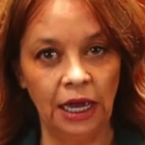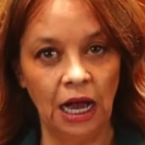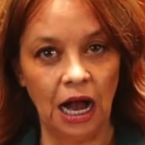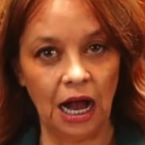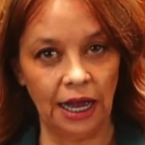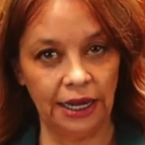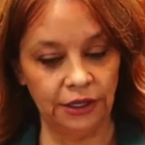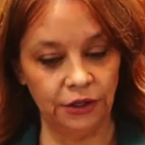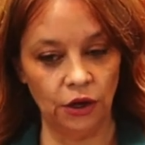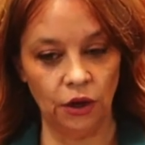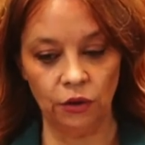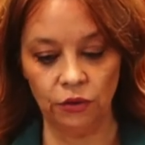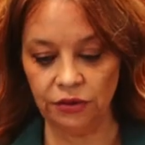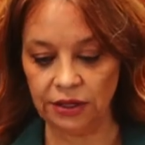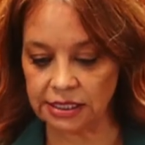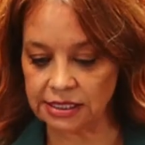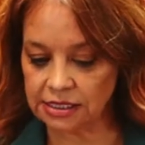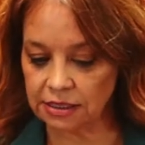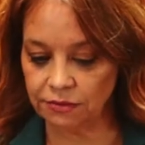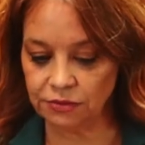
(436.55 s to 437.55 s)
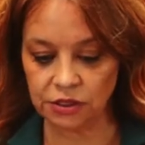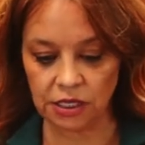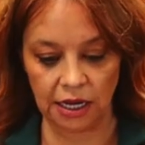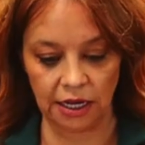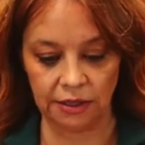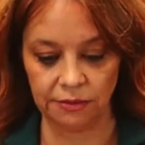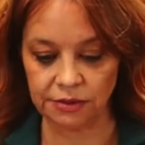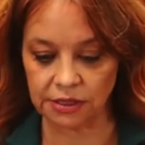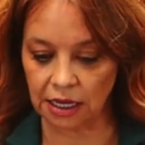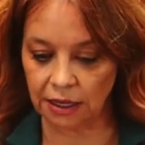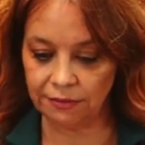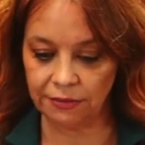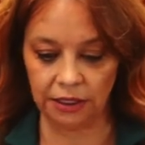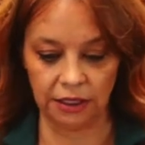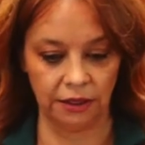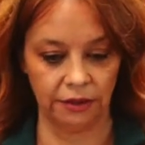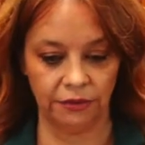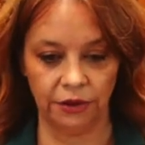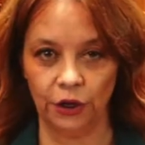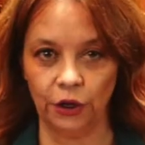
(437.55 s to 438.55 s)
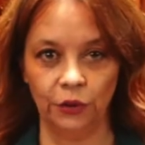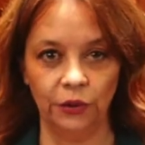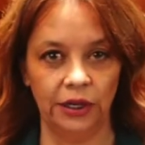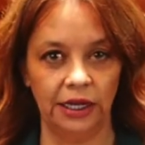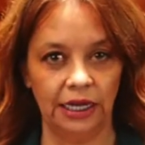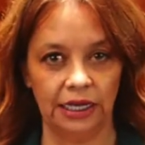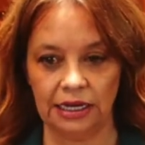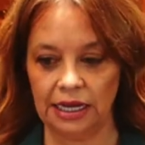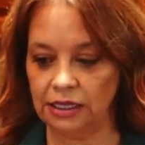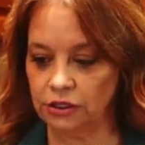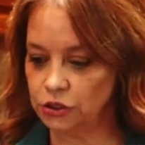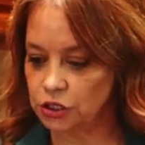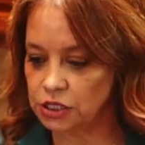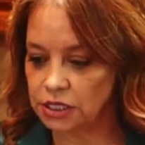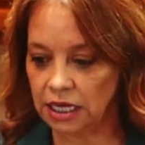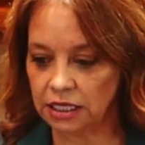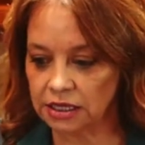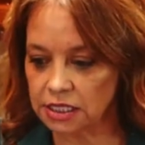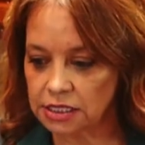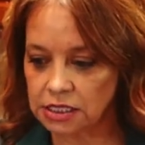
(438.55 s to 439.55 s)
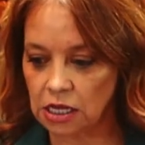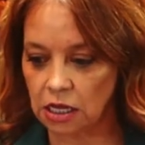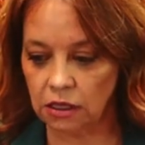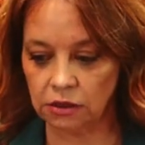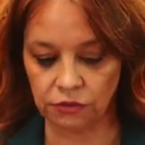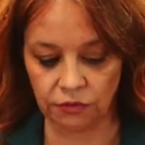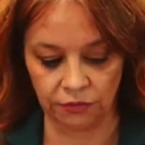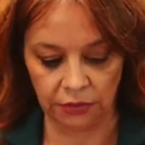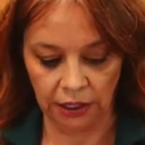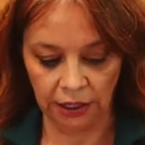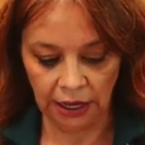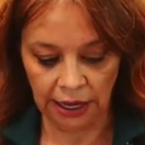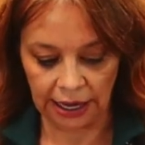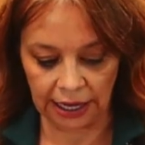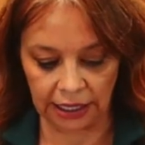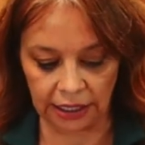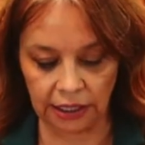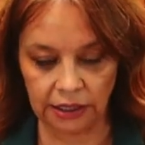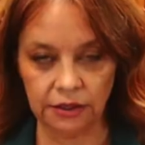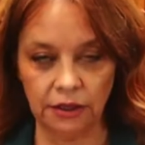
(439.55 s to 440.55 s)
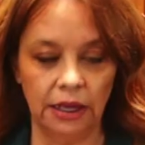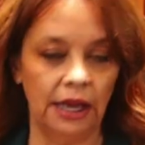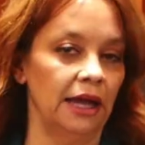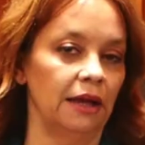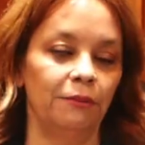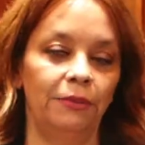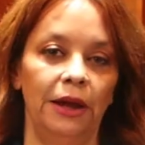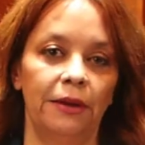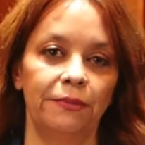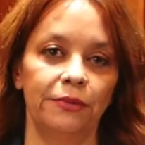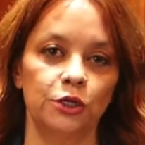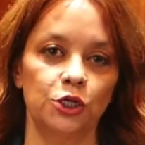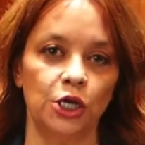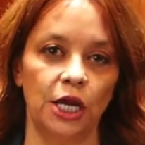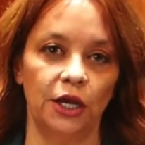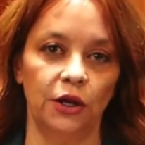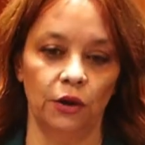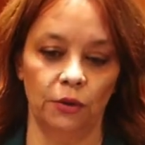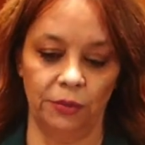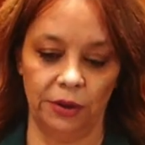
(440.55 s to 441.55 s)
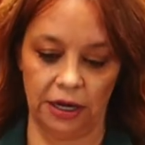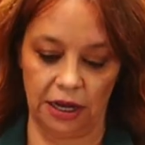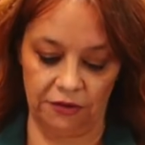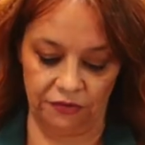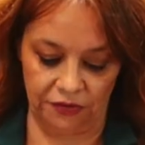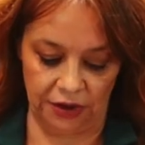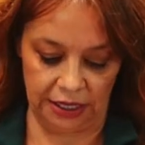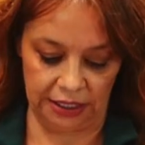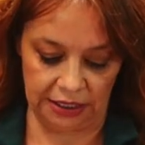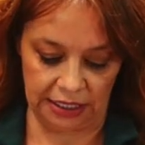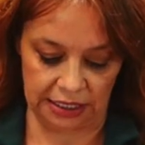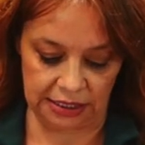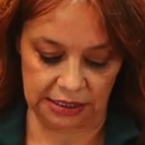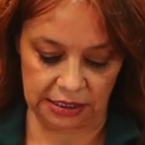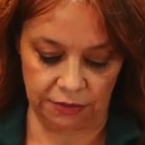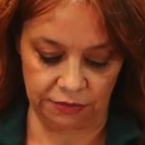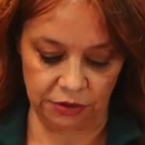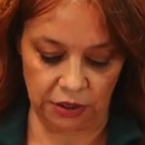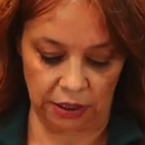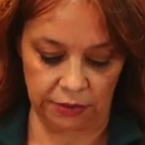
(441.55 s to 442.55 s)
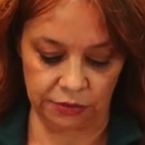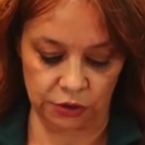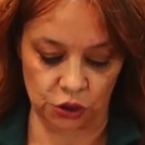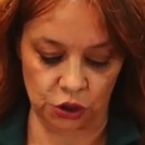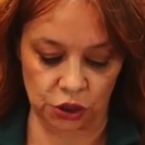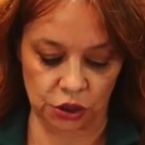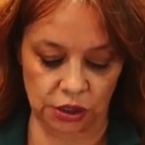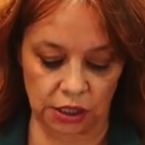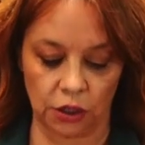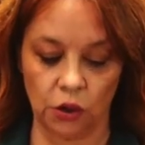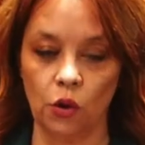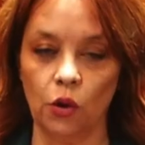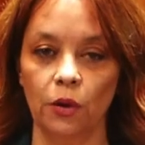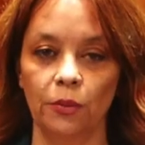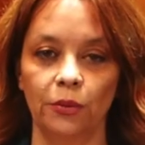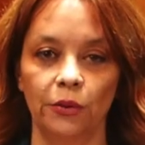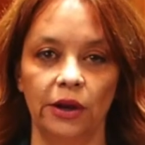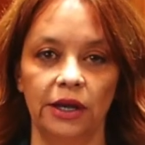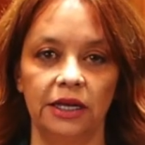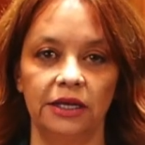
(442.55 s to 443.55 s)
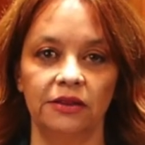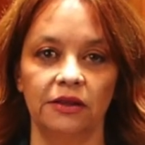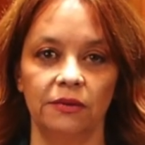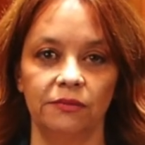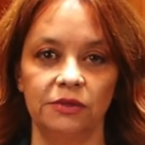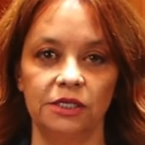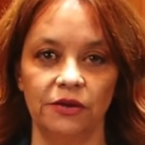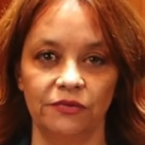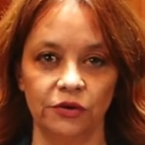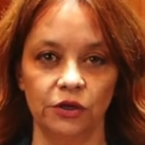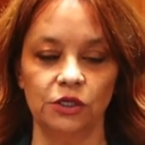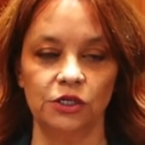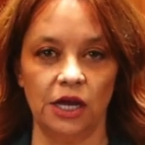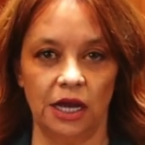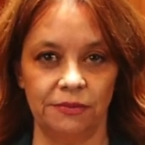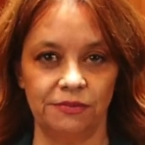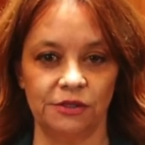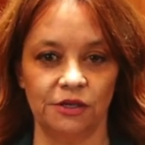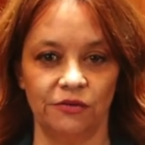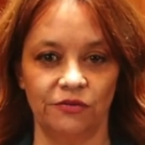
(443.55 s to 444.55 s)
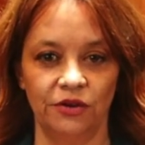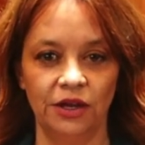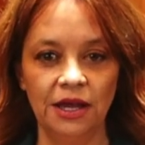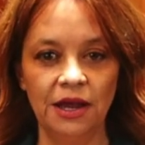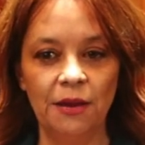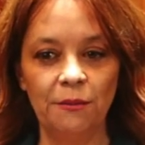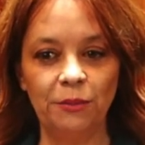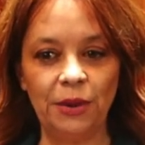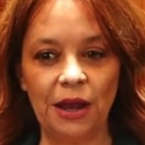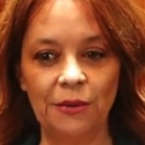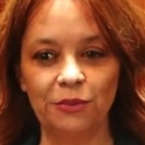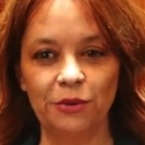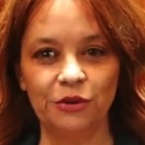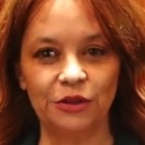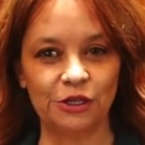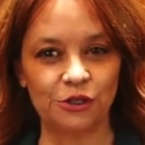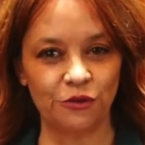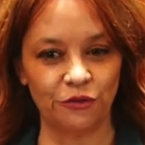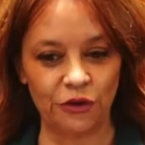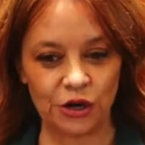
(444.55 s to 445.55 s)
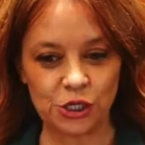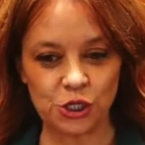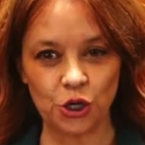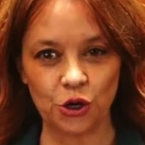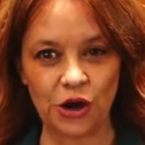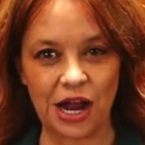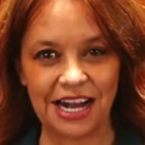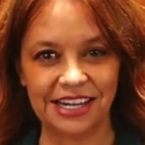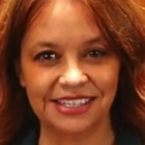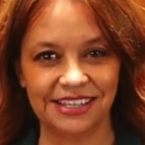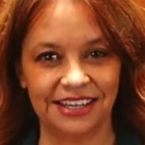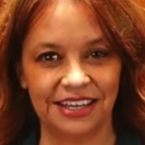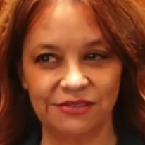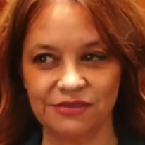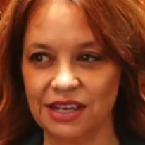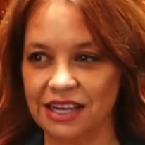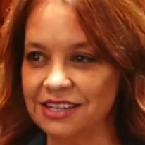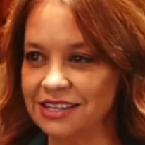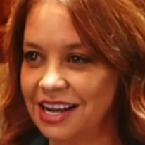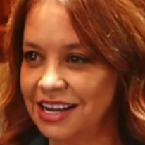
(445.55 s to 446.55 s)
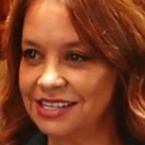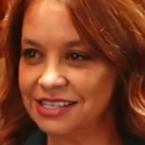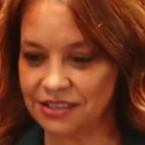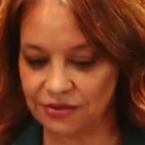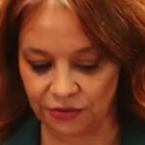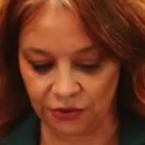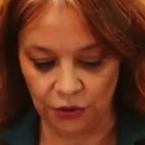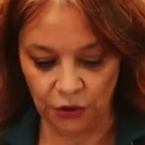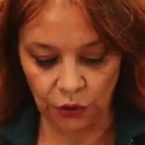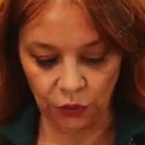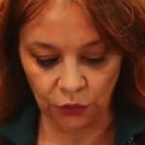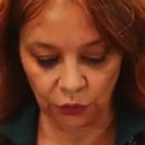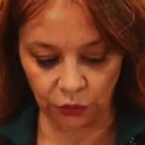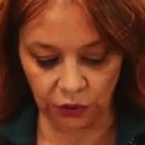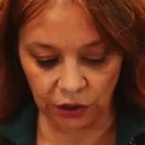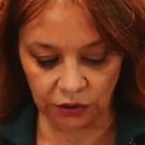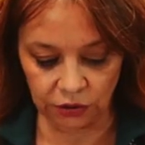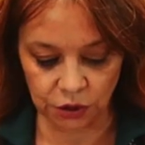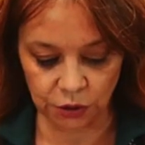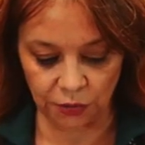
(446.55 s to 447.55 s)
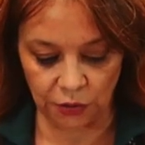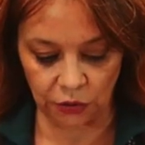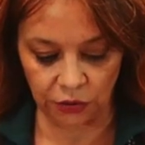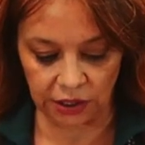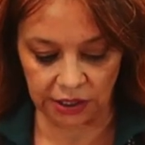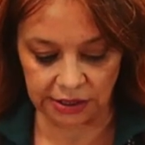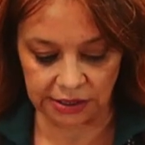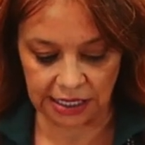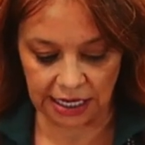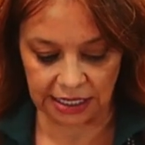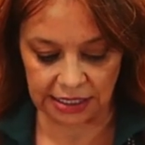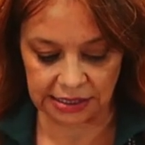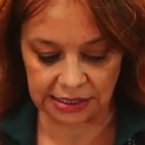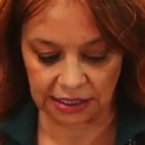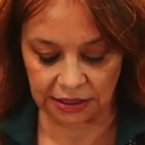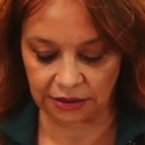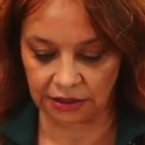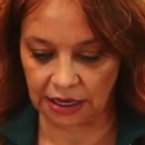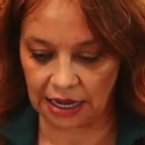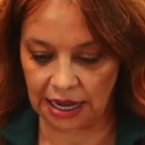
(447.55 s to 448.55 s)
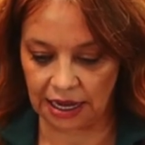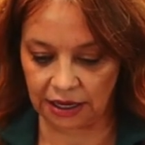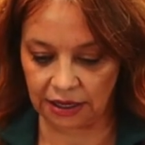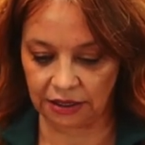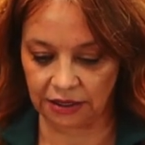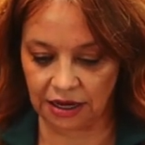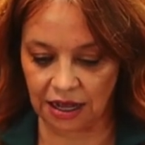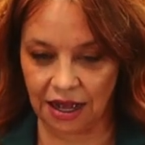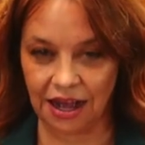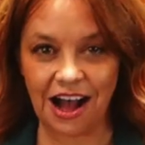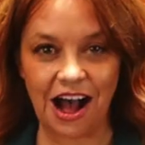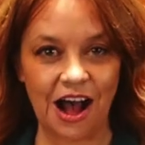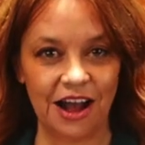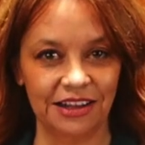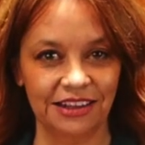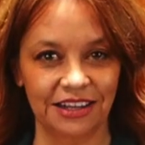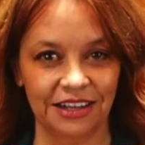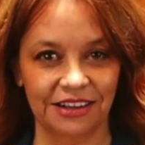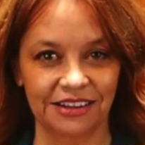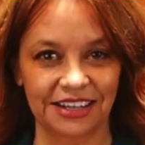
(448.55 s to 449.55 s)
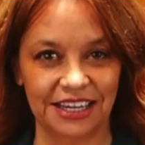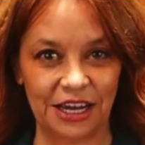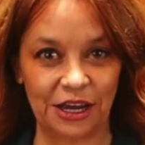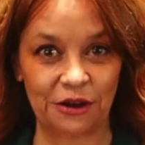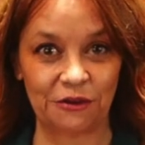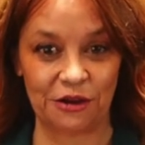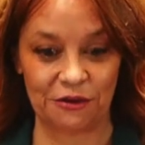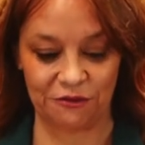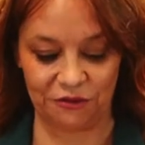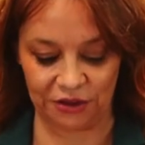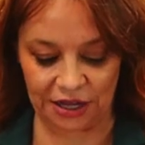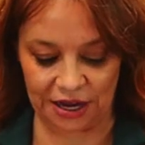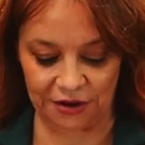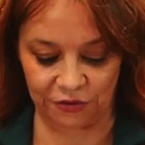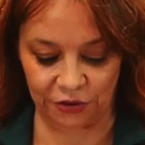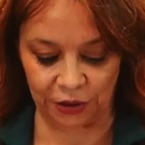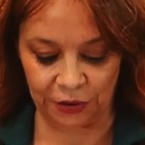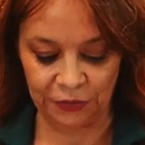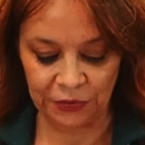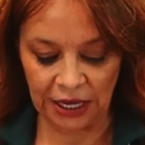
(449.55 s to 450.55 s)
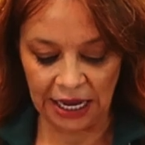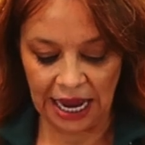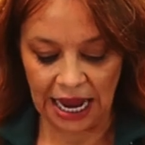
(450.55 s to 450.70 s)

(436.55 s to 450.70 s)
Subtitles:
I know that sometimes I'm in a hurry and I'll just get the salt and pepper shaker, but I find that sometimes just incorporating the different types of pepper that's fresh cracked, it gives that nice real smoky taste and hot little kick of flavor.